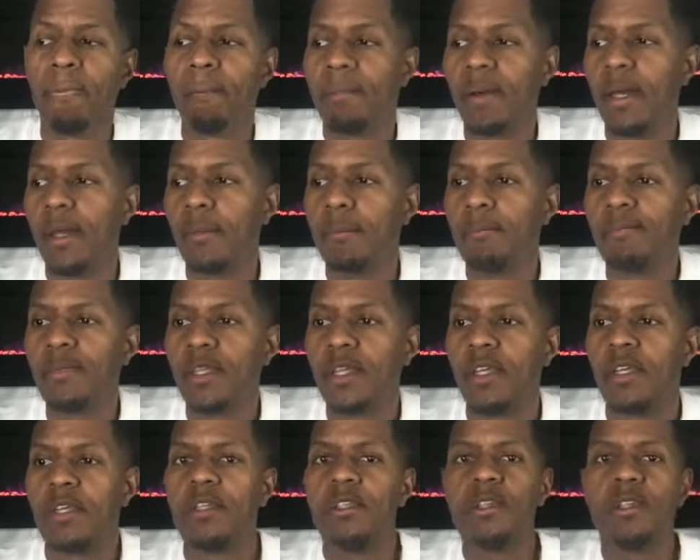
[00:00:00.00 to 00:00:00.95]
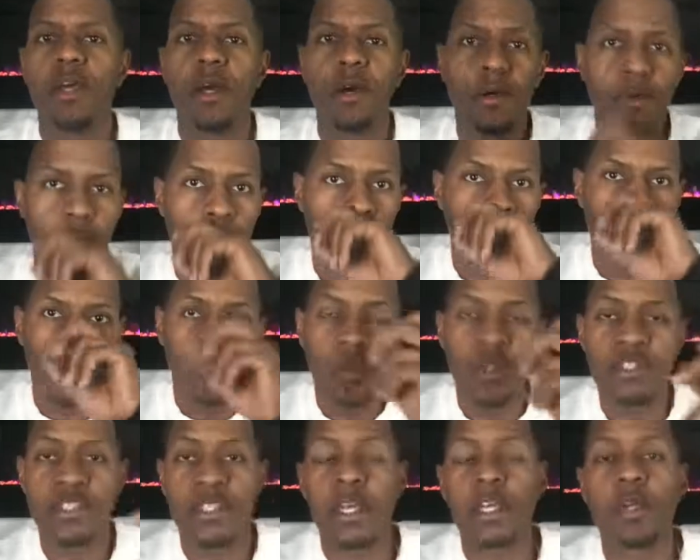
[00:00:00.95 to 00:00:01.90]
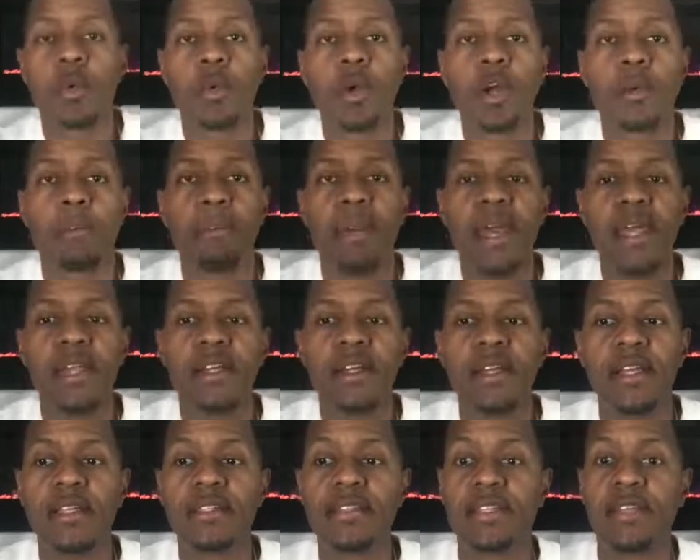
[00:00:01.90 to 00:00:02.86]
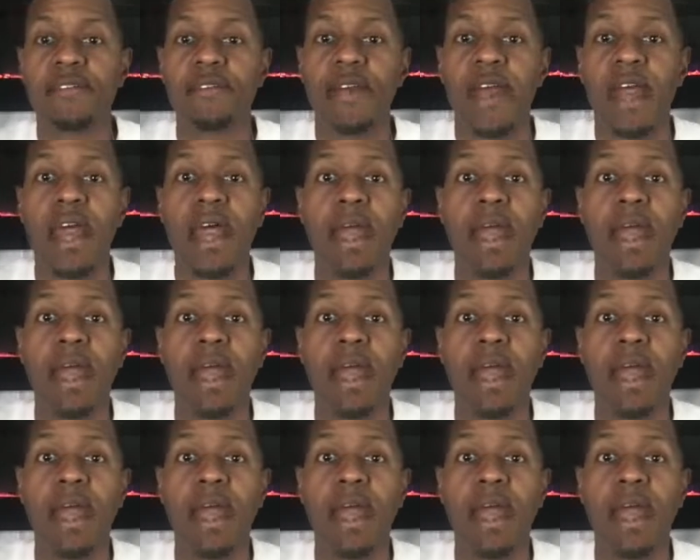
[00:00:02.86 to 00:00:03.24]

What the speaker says: But, what's going to work better is if